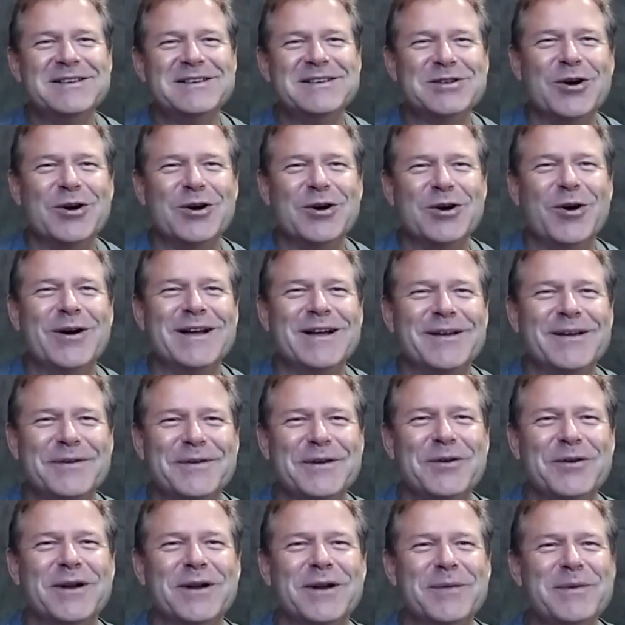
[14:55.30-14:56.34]
so if
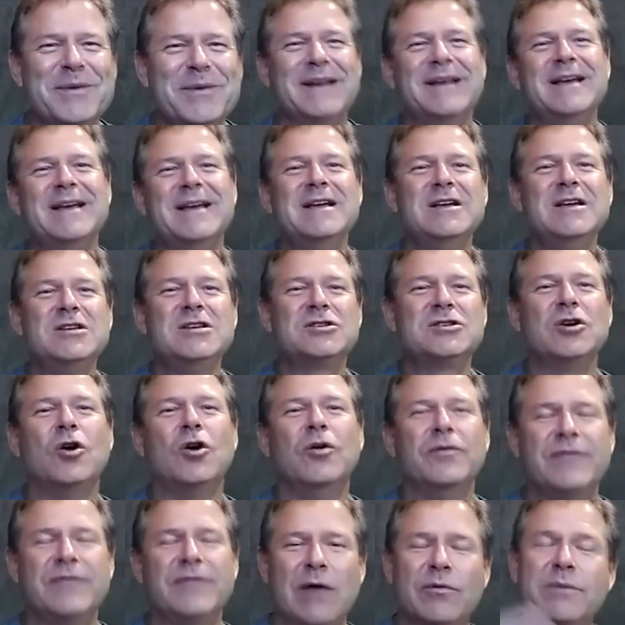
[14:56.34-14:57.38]
you know what i mean
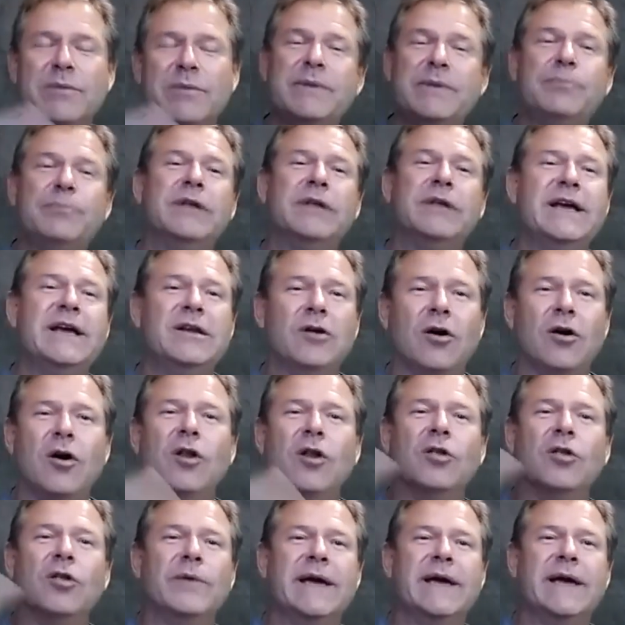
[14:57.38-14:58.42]
so that would be played all
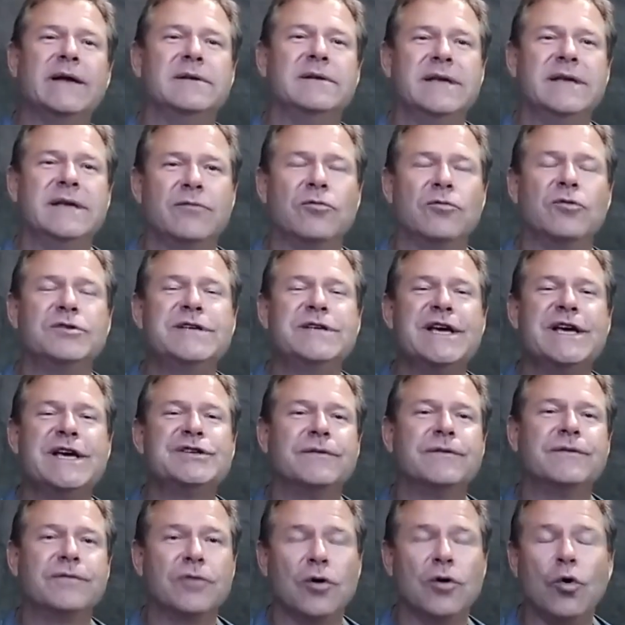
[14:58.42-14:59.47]
the way in, in
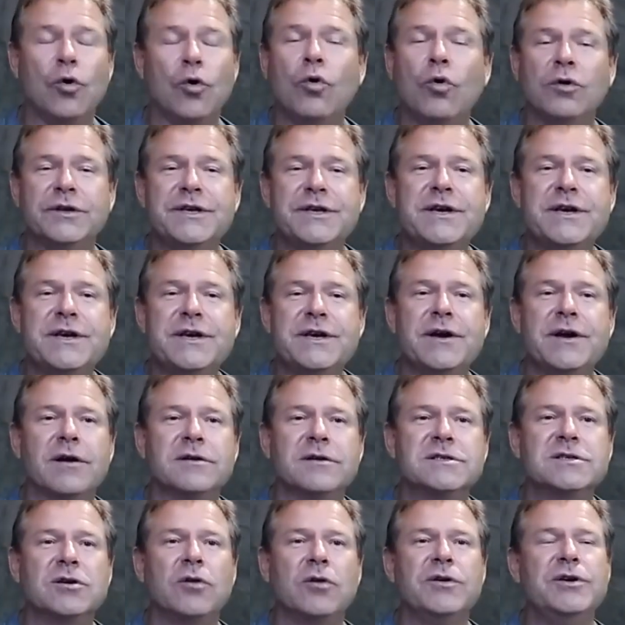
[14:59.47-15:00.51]
rotation for a whole year.
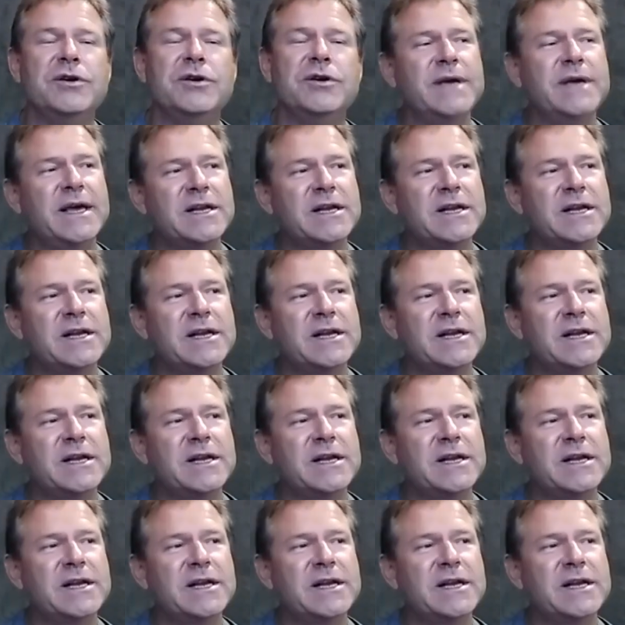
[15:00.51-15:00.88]
So you get